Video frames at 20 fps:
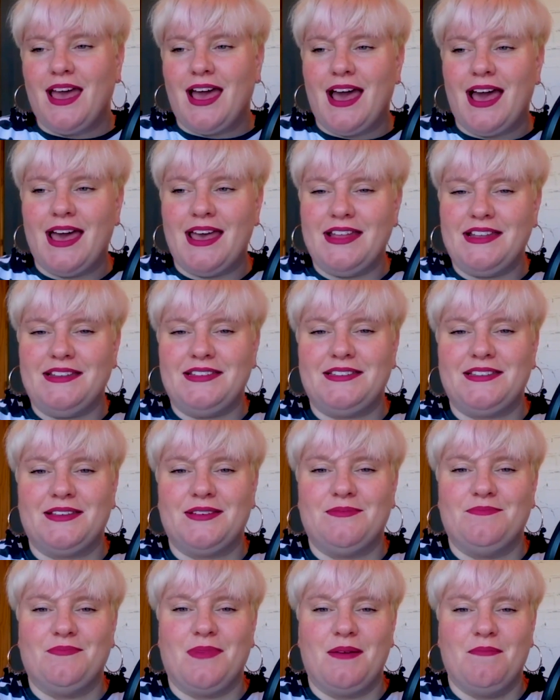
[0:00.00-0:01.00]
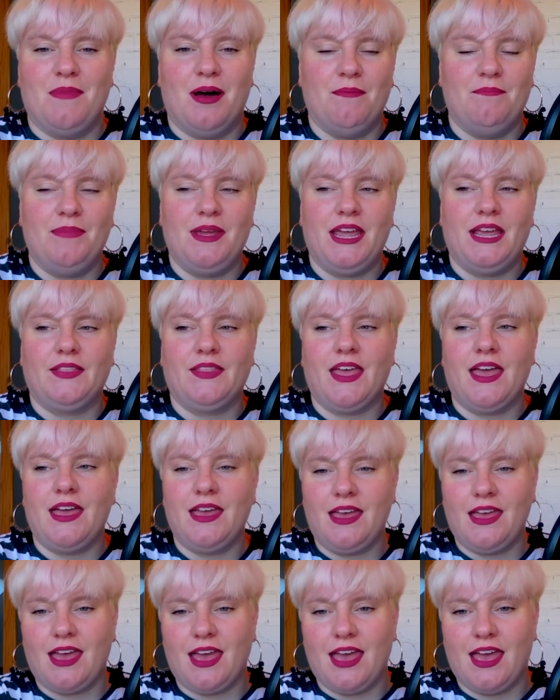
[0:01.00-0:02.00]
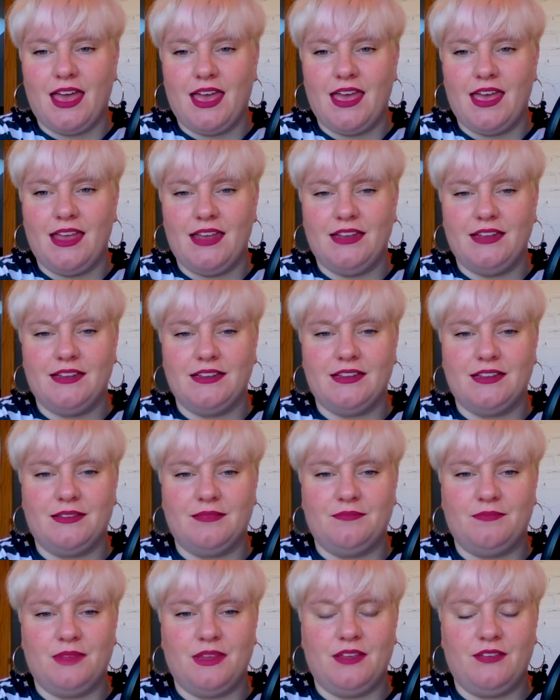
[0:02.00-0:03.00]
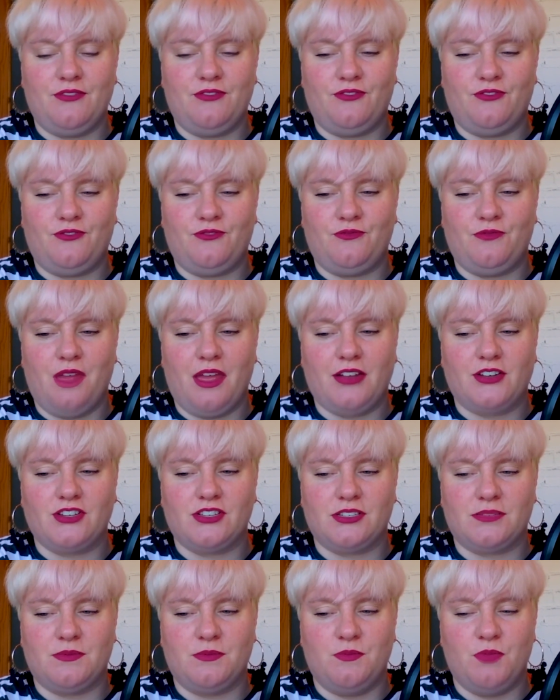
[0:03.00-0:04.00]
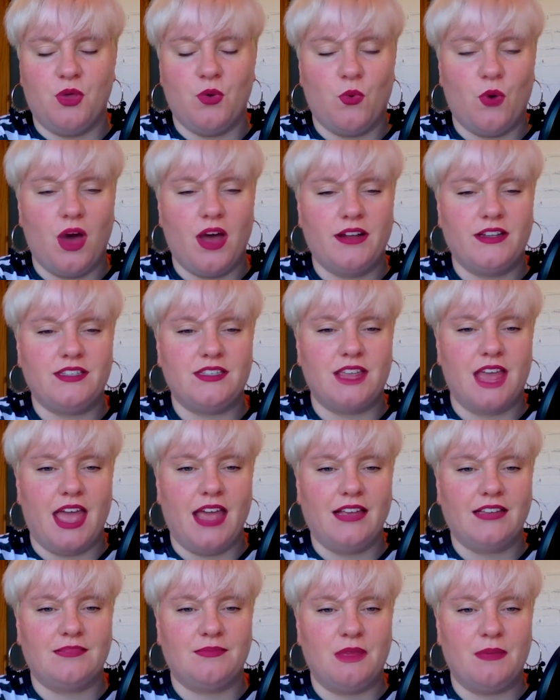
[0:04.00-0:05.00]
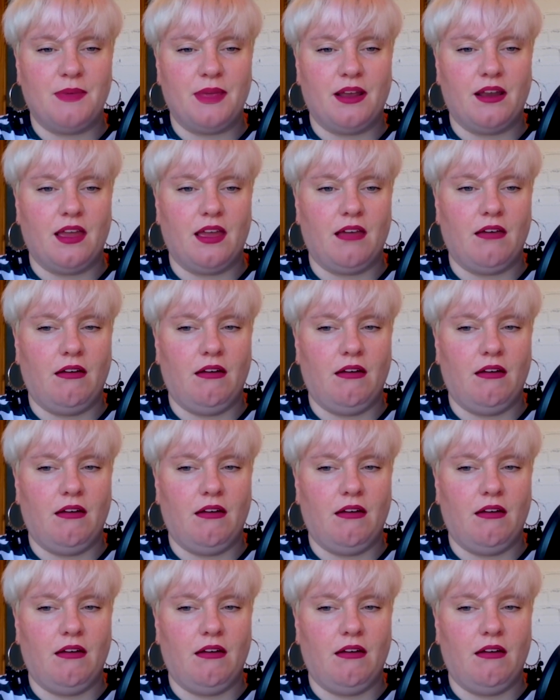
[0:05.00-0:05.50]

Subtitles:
and my mum being there and me like just the word sex, me being like,